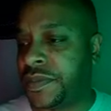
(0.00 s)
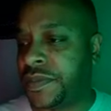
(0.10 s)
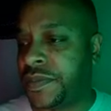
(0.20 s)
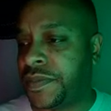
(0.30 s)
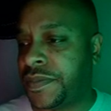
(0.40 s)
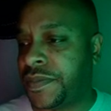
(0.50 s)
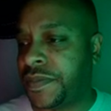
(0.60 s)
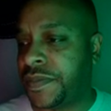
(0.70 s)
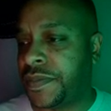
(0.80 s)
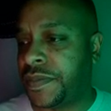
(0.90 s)

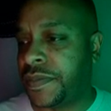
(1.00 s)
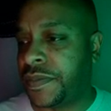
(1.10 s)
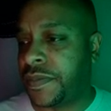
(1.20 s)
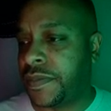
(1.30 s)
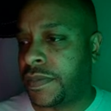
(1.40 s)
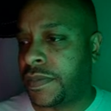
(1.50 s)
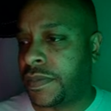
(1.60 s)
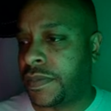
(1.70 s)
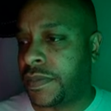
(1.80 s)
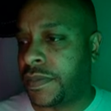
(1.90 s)

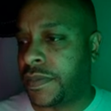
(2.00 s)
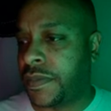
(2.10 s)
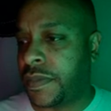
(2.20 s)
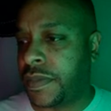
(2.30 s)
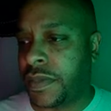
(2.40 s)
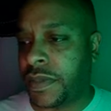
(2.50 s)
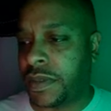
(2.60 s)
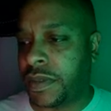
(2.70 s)
[no speech]